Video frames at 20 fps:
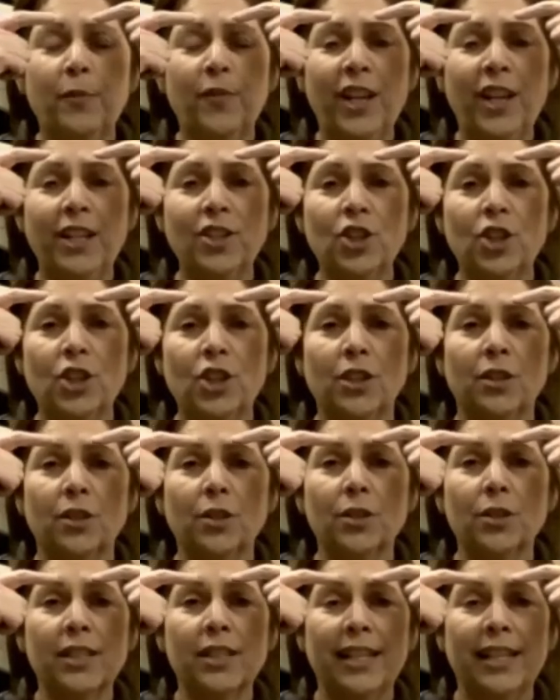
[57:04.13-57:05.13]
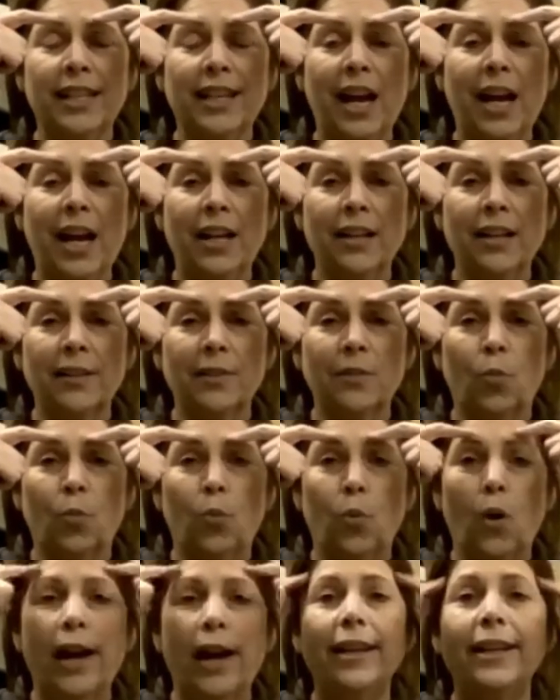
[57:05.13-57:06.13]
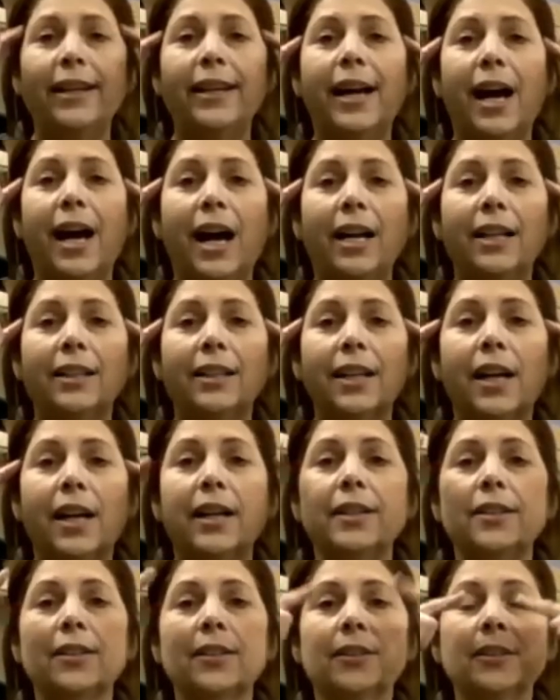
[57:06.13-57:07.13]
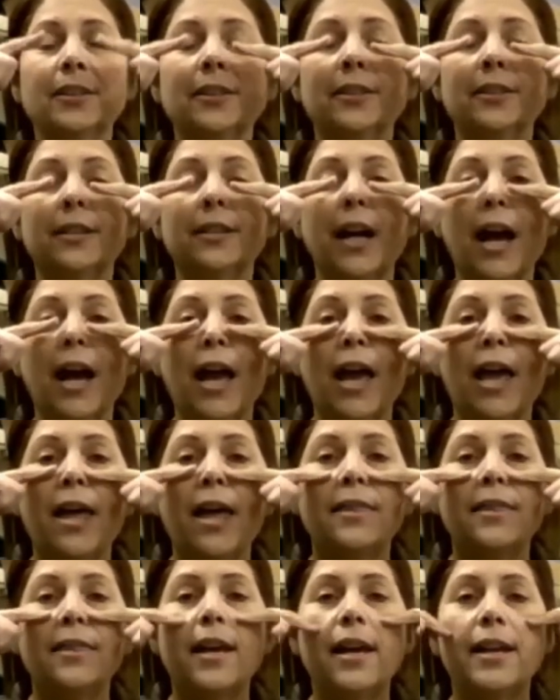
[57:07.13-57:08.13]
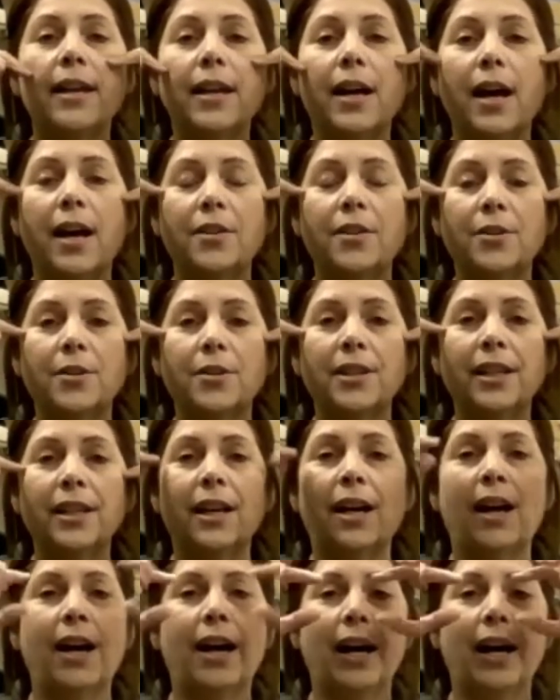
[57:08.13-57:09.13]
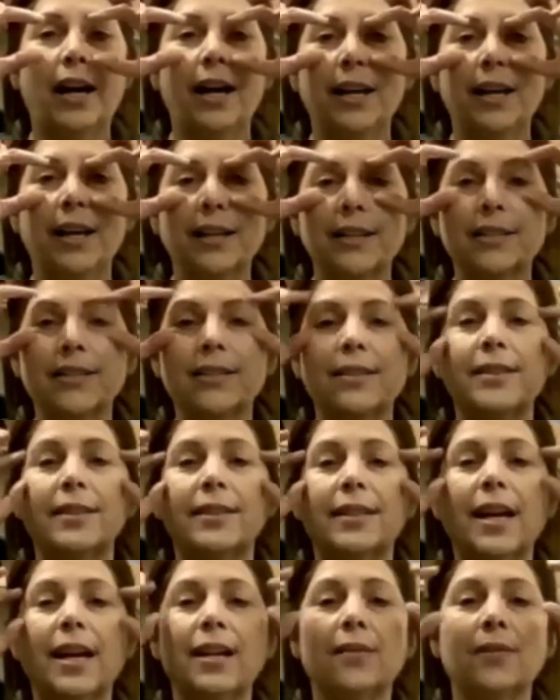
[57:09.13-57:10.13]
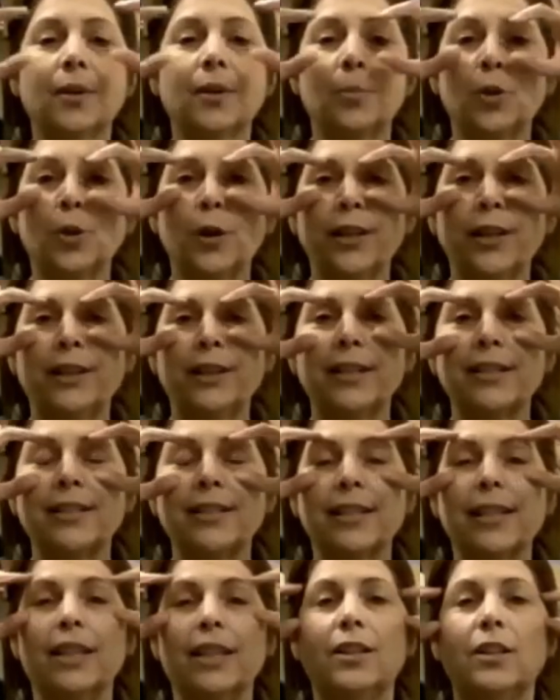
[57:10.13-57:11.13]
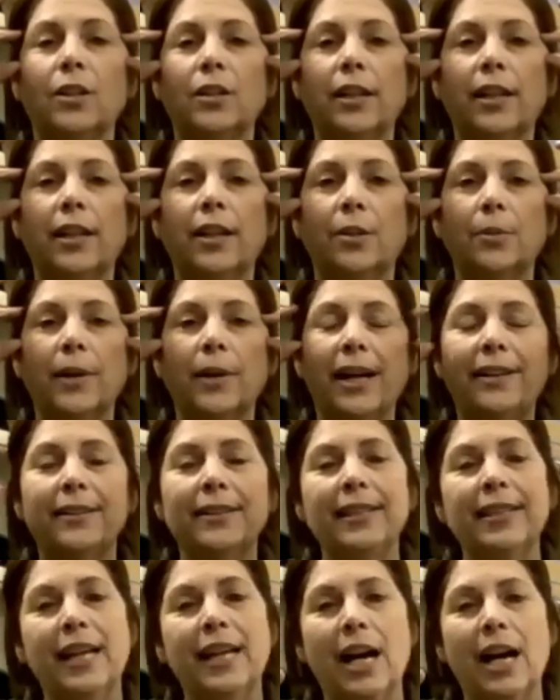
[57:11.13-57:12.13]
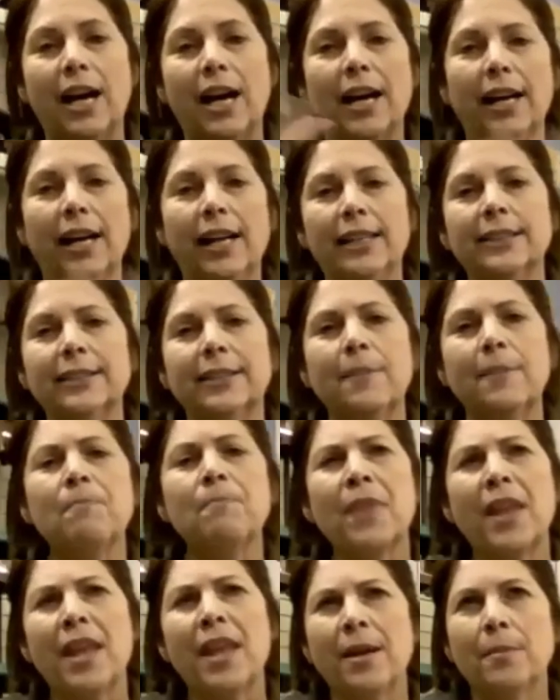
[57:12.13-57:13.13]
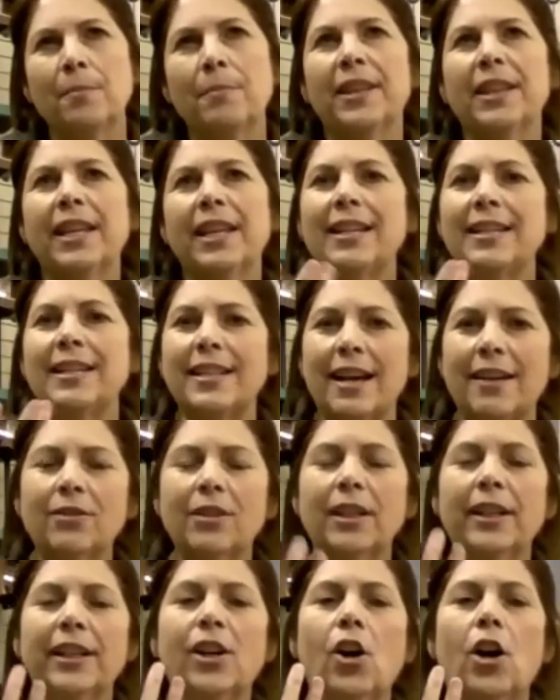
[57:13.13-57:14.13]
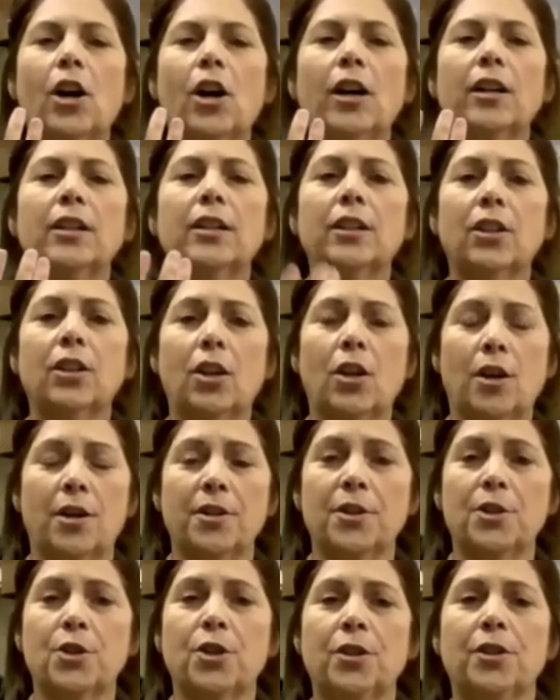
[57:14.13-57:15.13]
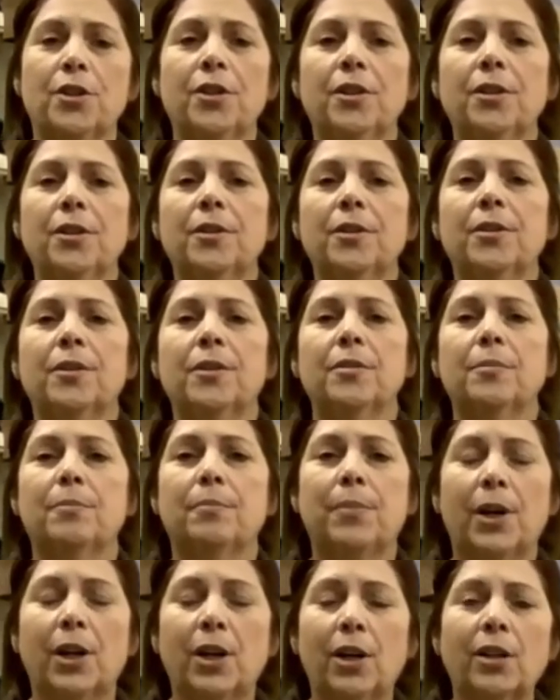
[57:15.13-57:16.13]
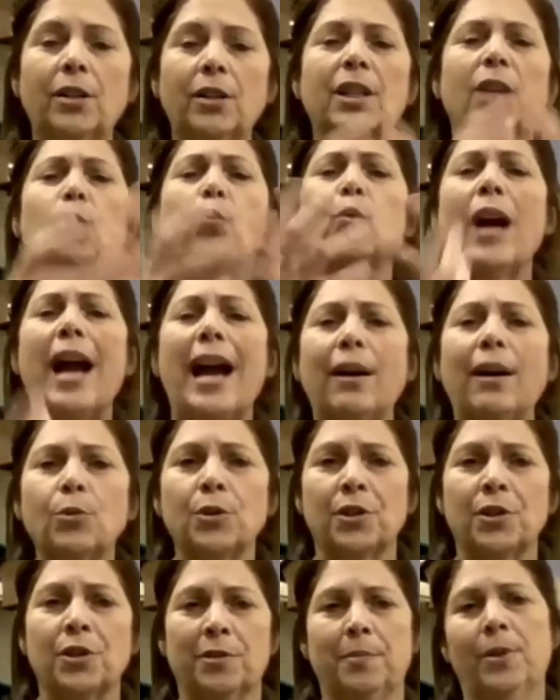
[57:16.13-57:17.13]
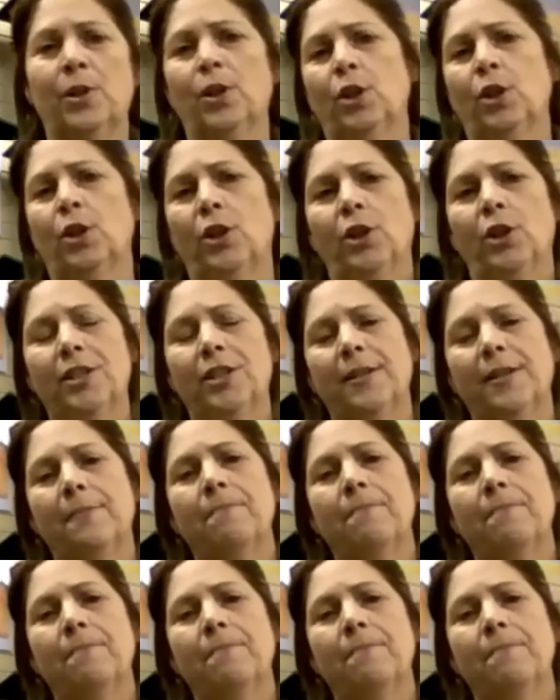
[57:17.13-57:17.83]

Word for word: finch, you'll see kind of white eyeliner and then under the eyes, kind of a parenthesis looking around the eyes. But they definitely are a larger bird, a rounder bird